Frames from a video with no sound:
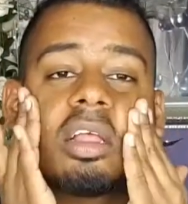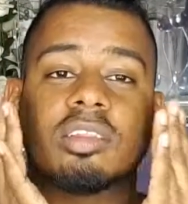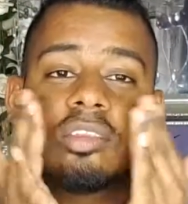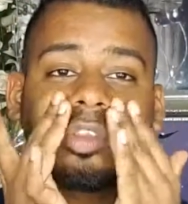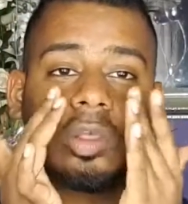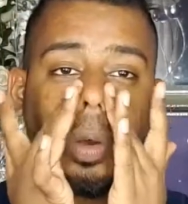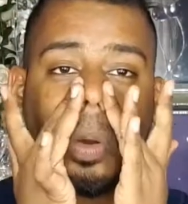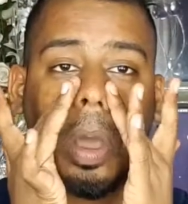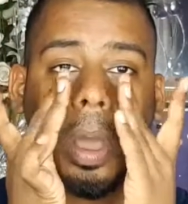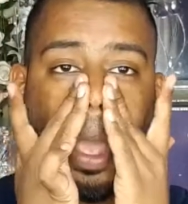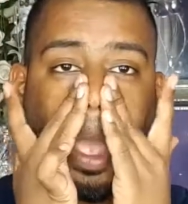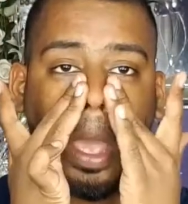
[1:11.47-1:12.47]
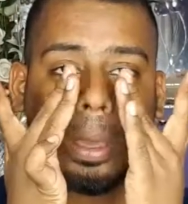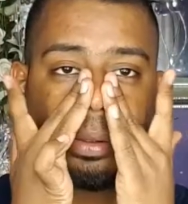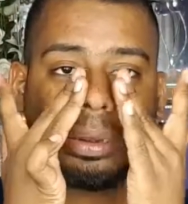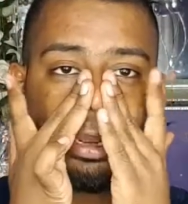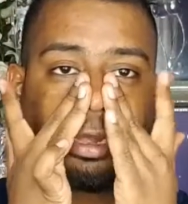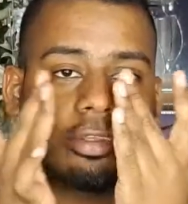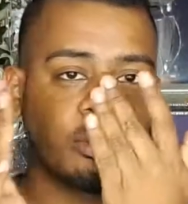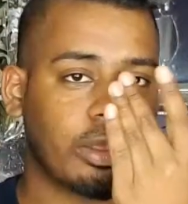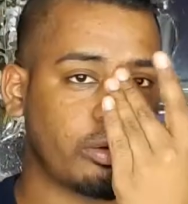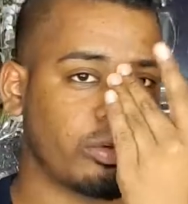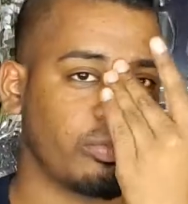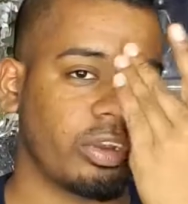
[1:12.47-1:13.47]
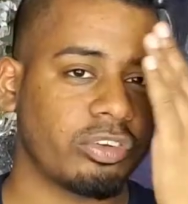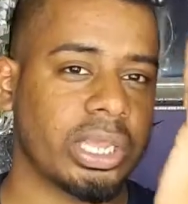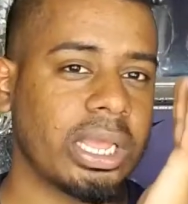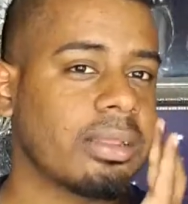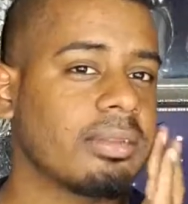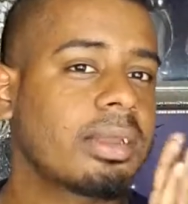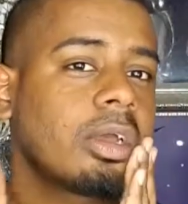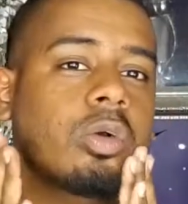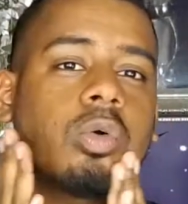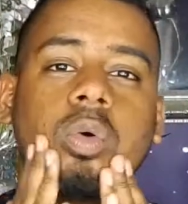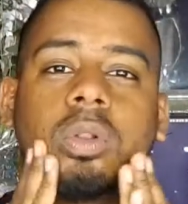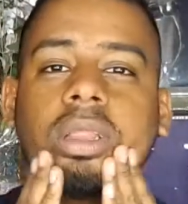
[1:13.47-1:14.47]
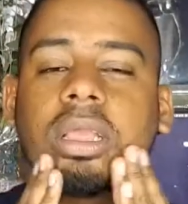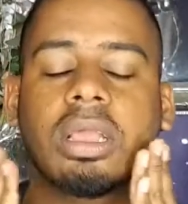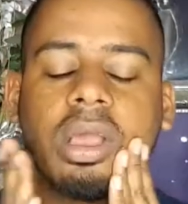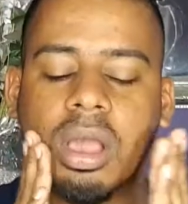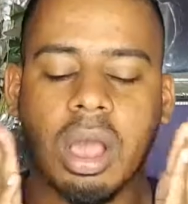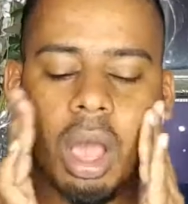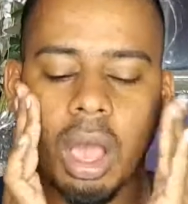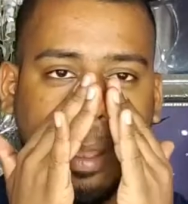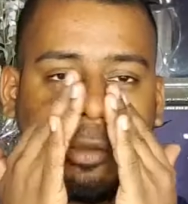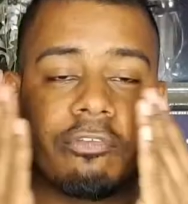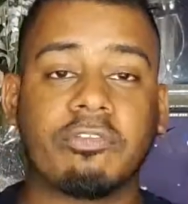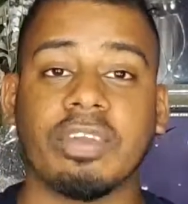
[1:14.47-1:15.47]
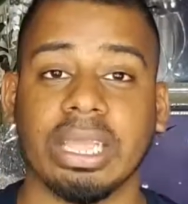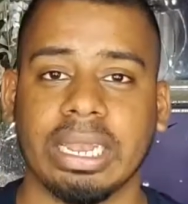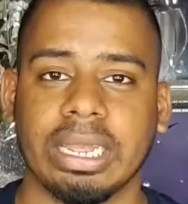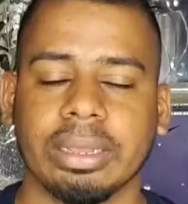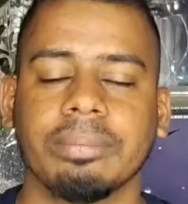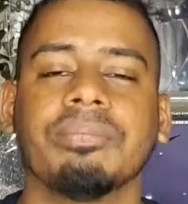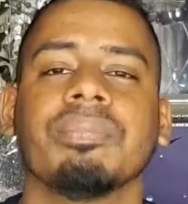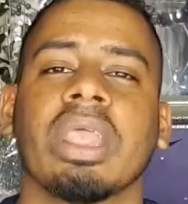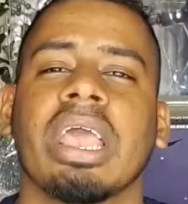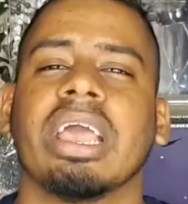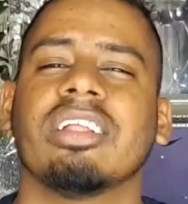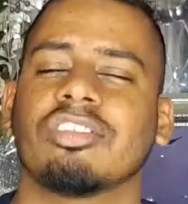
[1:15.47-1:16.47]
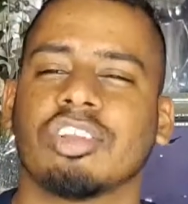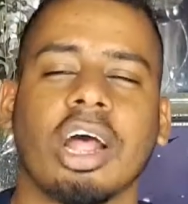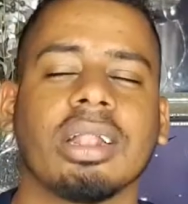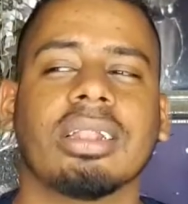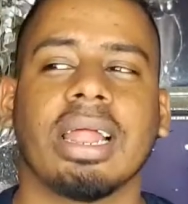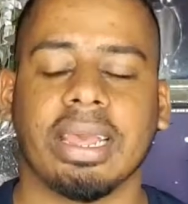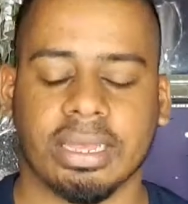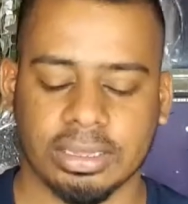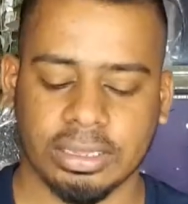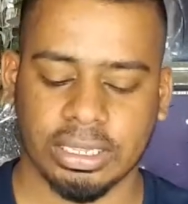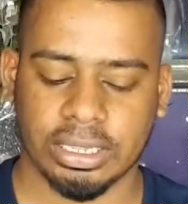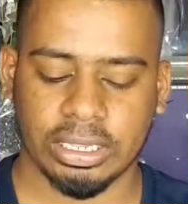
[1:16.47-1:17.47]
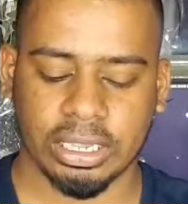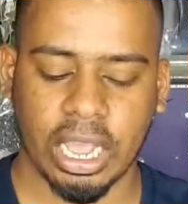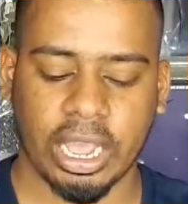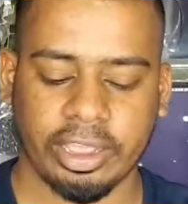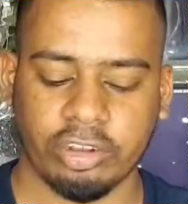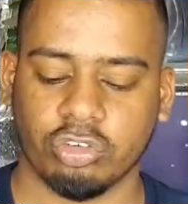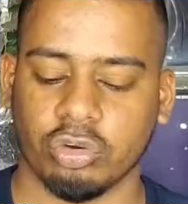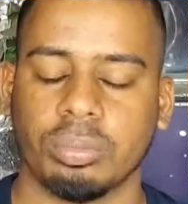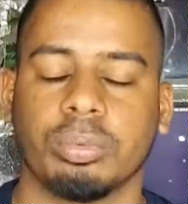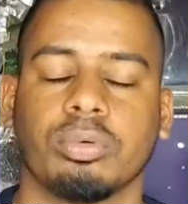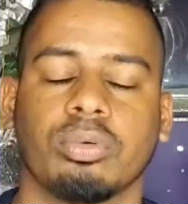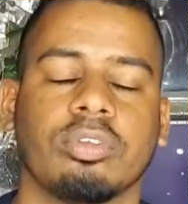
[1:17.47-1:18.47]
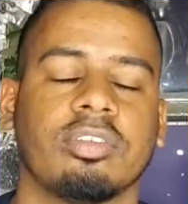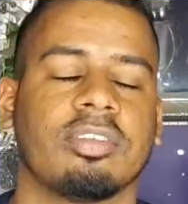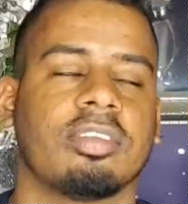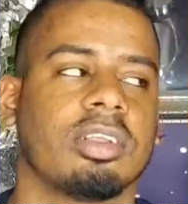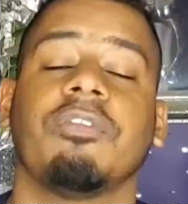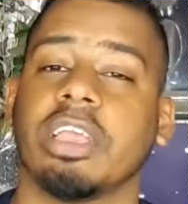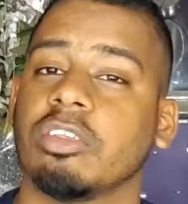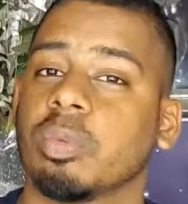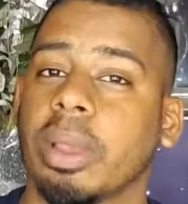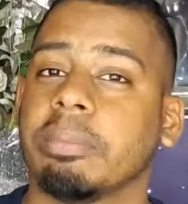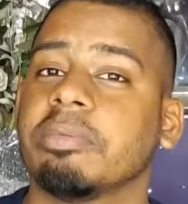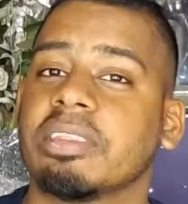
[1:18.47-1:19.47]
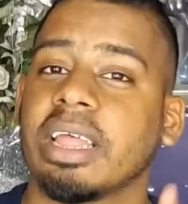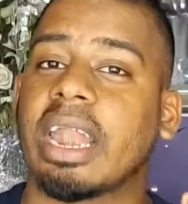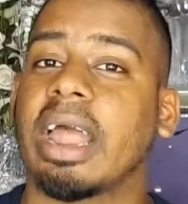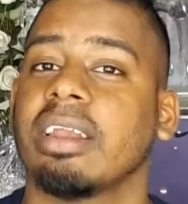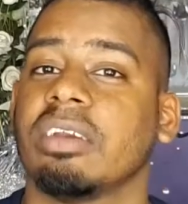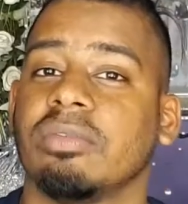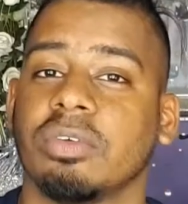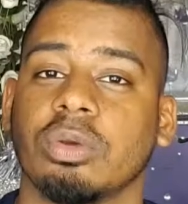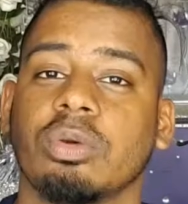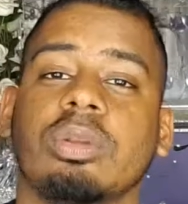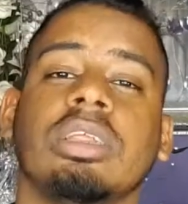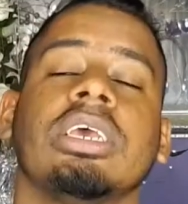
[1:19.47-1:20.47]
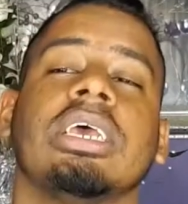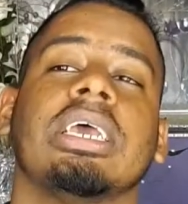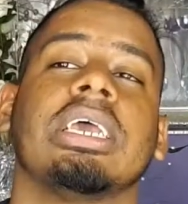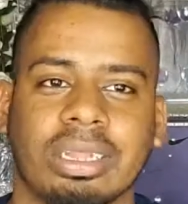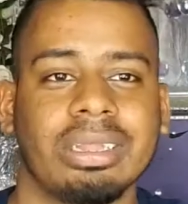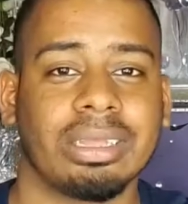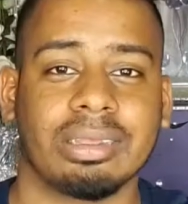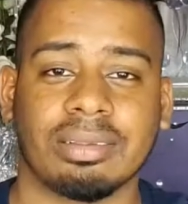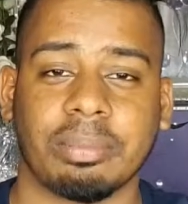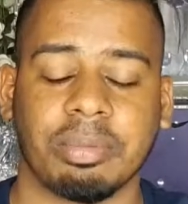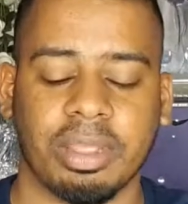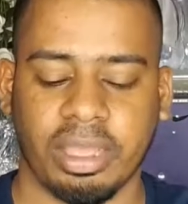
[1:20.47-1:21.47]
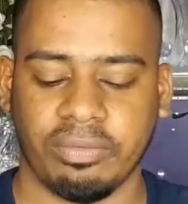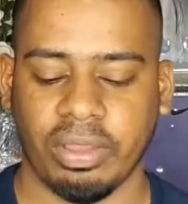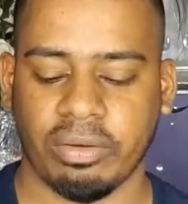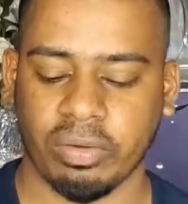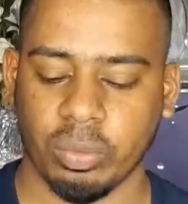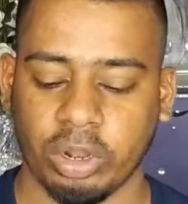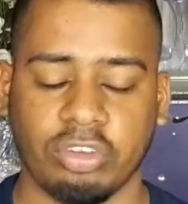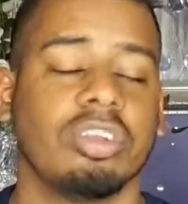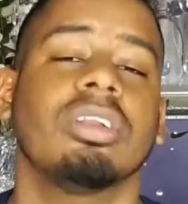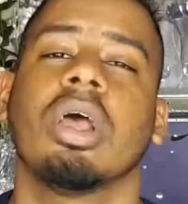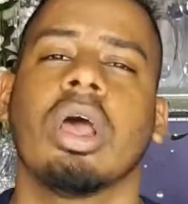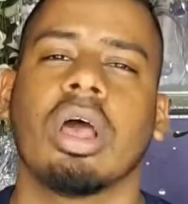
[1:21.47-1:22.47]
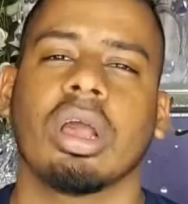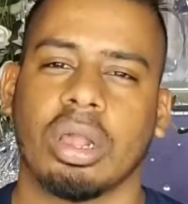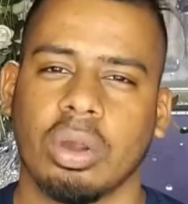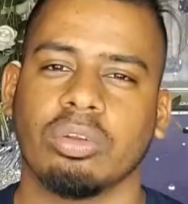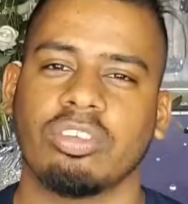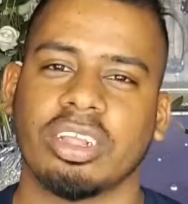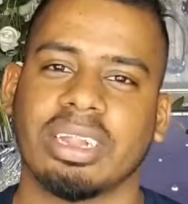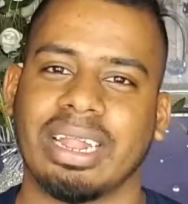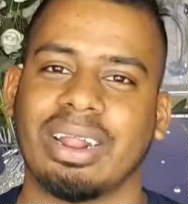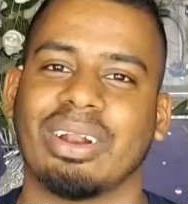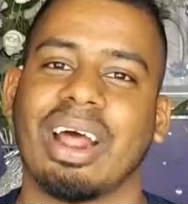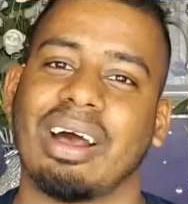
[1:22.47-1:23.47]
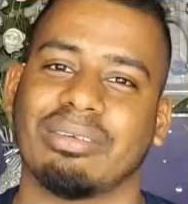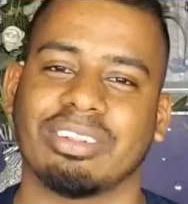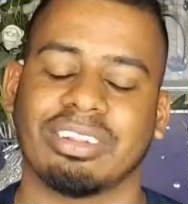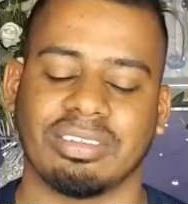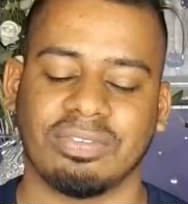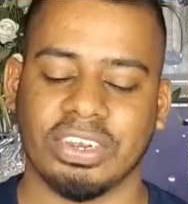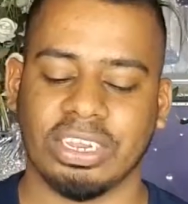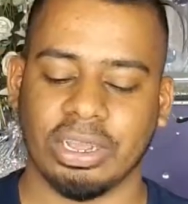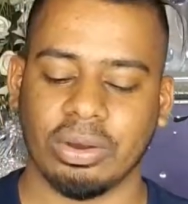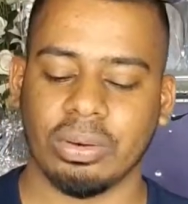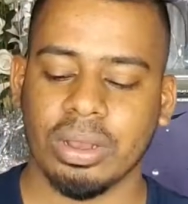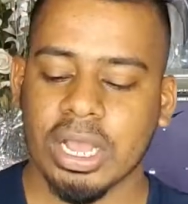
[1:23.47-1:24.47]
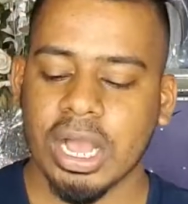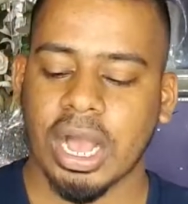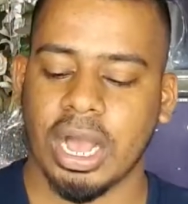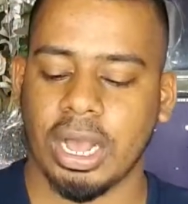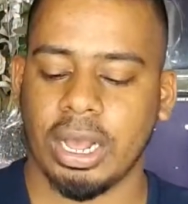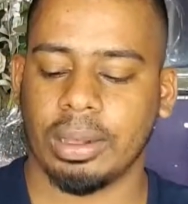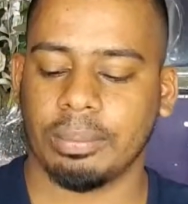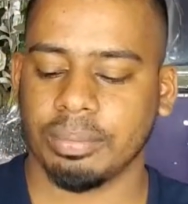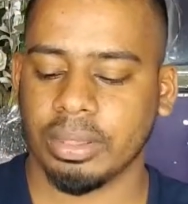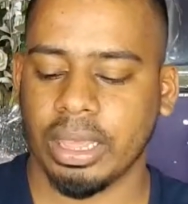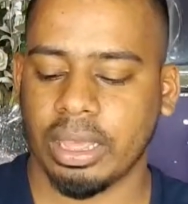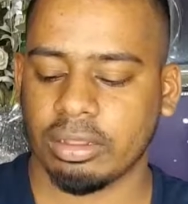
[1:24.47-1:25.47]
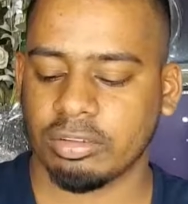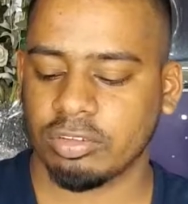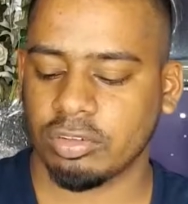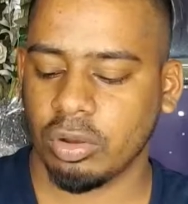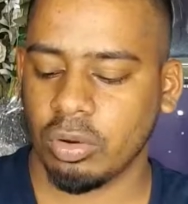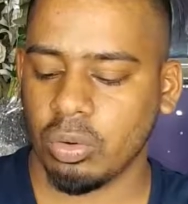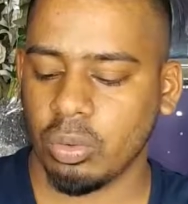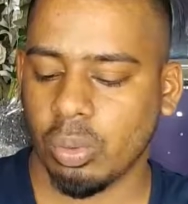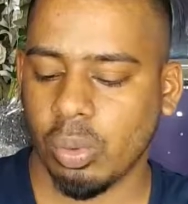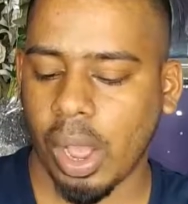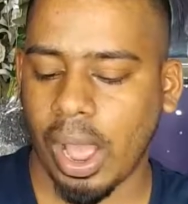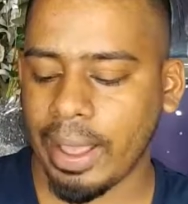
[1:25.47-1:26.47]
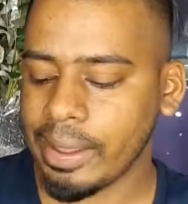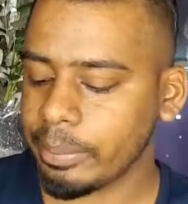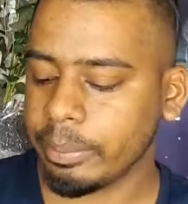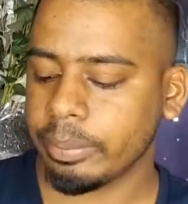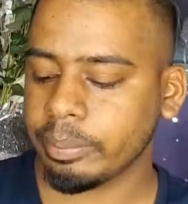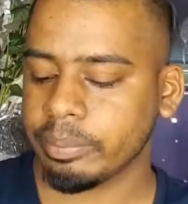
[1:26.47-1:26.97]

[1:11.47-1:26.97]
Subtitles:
It's so nice and refreshing. It has like a cooling feeling. It's not like the Hydro Boost face wipes that I reviewed. The link is up there if you haven't watched it. Go check that out after this video. Yeah, so I